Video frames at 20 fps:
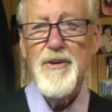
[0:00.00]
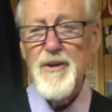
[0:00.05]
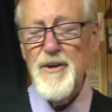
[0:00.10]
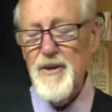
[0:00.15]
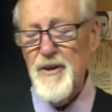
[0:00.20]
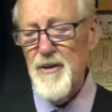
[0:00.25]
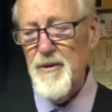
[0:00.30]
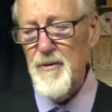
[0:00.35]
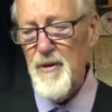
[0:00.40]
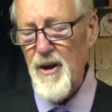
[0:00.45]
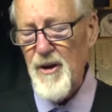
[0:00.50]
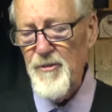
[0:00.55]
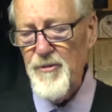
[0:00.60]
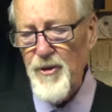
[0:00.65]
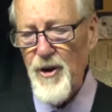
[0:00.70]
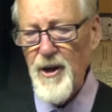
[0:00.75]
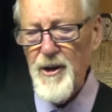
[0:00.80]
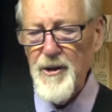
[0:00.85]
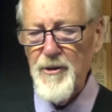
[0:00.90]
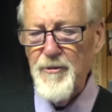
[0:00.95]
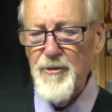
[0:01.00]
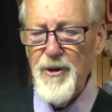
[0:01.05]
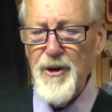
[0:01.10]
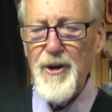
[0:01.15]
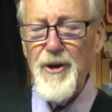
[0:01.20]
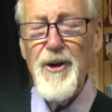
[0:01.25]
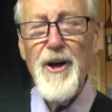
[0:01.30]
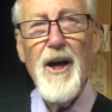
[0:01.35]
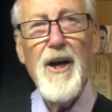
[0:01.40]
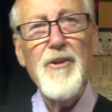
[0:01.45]
Uh, I finally
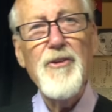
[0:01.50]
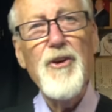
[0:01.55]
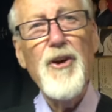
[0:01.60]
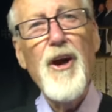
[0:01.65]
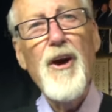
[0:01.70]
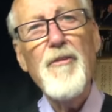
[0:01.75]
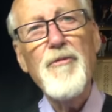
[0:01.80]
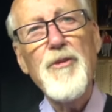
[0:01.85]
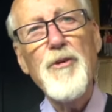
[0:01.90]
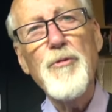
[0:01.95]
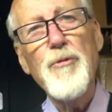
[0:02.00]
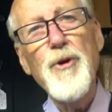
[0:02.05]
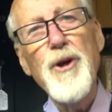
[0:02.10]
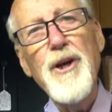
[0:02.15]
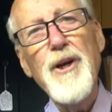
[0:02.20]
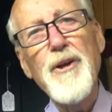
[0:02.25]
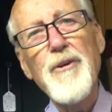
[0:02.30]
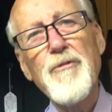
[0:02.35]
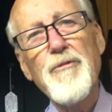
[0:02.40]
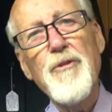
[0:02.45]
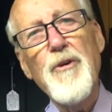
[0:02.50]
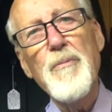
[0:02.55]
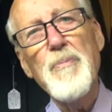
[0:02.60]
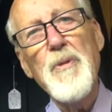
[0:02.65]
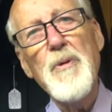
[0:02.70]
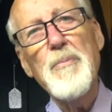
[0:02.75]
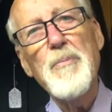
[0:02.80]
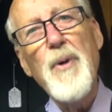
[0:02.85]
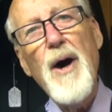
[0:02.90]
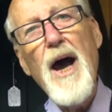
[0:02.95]
figured out you have to read it from
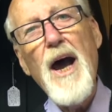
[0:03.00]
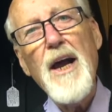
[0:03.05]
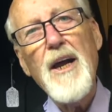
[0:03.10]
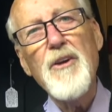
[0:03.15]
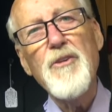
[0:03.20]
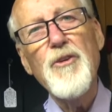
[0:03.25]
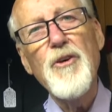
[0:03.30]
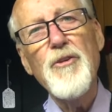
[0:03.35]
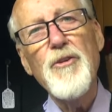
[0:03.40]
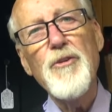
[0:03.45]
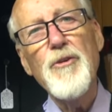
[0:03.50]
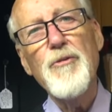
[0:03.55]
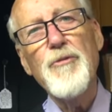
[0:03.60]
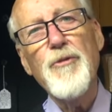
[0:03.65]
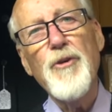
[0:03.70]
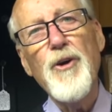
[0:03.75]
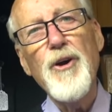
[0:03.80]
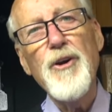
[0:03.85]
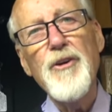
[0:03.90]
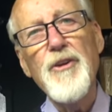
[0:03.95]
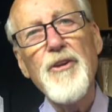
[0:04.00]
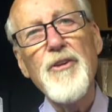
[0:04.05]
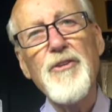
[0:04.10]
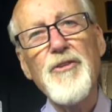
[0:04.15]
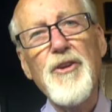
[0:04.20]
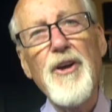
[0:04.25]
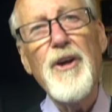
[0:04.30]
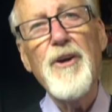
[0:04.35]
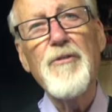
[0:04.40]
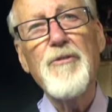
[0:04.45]
the back to the front
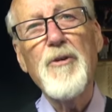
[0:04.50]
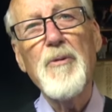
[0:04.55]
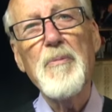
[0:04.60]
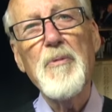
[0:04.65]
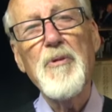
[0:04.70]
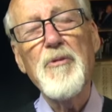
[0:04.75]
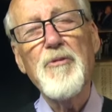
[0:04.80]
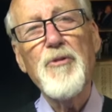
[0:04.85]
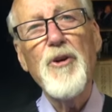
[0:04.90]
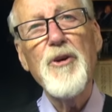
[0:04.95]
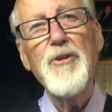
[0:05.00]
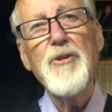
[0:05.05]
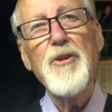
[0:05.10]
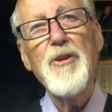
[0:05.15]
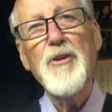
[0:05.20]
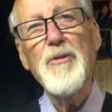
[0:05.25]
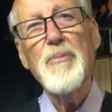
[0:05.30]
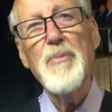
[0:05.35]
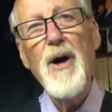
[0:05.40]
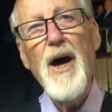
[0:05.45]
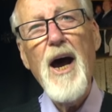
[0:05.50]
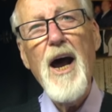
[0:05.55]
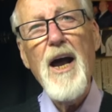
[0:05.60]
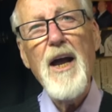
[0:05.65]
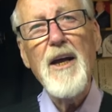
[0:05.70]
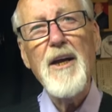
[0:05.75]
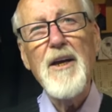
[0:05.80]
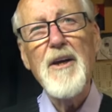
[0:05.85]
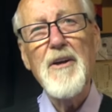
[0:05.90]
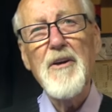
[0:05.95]
instead of from the front to the back.
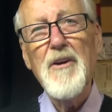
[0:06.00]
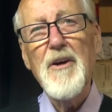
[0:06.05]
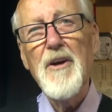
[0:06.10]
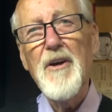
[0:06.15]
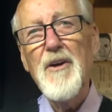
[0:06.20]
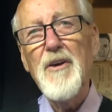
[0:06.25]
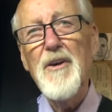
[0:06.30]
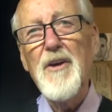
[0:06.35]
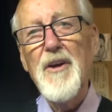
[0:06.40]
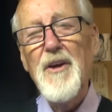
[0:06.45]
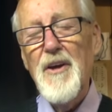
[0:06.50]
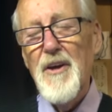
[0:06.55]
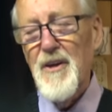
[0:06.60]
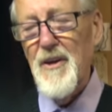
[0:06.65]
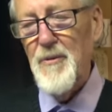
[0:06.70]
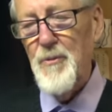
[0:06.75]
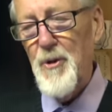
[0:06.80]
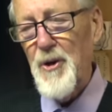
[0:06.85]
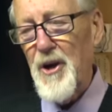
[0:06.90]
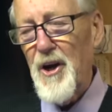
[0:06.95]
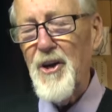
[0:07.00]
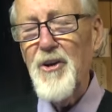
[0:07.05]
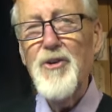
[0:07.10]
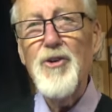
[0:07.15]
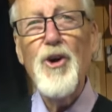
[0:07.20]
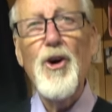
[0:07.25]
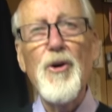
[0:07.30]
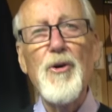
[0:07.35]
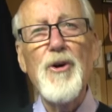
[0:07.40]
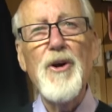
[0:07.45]
And uh, when I
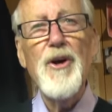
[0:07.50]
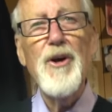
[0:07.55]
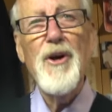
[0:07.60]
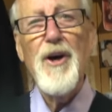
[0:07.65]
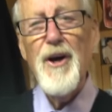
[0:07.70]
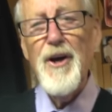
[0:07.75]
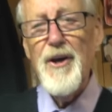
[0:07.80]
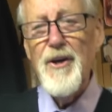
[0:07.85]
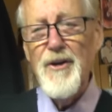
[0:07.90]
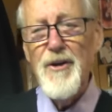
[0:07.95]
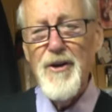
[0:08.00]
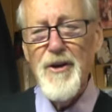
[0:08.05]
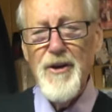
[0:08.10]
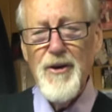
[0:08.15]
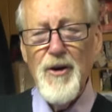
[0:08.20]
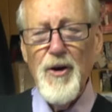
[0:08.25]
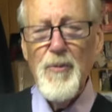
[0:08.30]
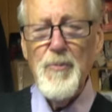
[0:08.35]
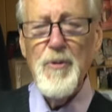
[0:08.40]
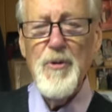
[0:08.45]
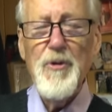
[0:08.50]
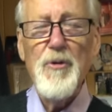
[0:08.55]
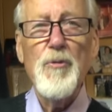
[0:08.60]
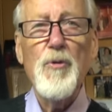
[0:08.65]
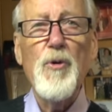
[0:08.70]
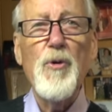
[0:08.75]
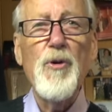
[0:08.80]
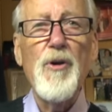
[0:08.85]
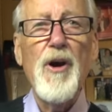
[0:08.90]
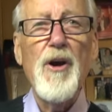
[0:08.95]
showed it, I uh, opened the
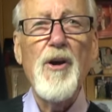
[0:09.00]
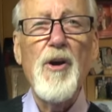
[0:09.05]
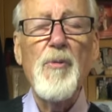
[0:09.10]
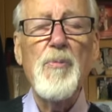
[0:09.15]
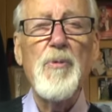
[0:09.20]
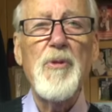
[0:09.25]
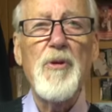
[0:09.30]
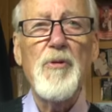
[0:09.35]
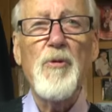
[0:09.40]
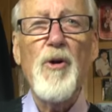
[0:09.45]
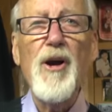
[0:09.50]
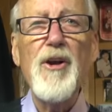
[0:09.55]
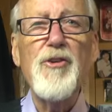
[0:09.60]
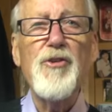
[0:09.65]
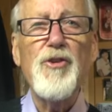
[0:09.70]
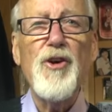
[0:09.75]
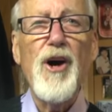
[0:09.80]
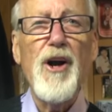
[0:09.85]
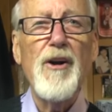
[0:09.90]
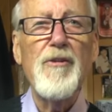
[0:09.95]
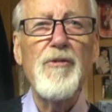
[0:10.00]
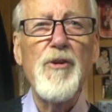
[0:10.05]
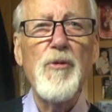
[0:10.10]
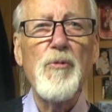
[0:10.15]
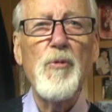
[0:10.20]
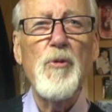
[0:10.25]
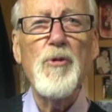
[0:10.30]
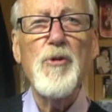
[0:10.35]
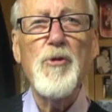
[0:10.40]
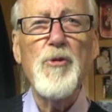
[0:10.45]
wrong, I opened the right side of
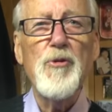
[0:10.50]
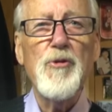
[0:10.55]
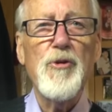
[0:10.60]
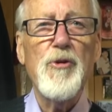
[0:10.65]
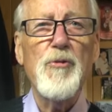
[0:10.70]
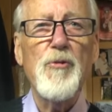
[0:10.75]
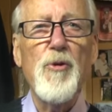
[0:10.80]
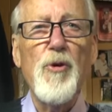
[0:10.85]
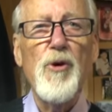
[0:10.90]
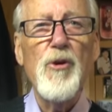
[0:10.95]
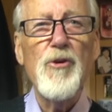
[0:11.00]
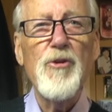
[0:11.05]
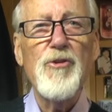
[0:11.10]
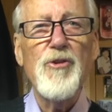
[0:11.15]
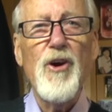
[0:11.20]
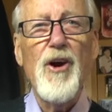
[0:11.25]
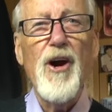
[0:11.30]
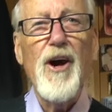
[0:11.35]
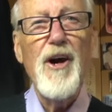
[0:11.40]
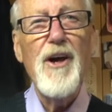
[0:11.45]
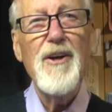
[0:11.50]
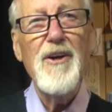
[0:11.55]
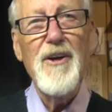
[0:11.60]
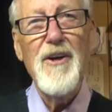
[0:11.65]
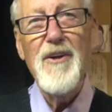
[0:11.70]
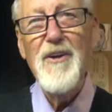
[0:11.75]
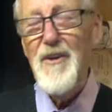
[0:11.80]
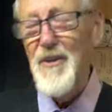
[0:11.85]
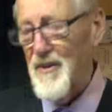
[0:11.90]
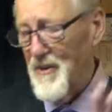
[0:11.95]
it, which was the wrong side. Good
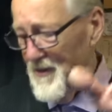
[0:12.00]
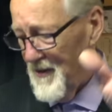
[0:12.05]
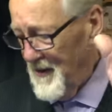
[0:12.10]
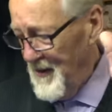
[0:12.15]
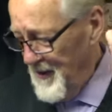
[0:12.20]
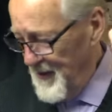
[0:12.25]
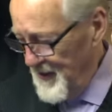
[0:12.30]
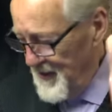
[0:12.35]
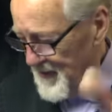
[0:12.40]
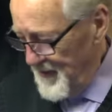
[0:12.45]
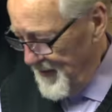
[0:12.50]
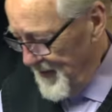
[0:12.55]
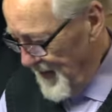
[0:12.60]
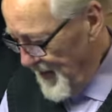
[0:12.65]
and luck you, with that, buddy.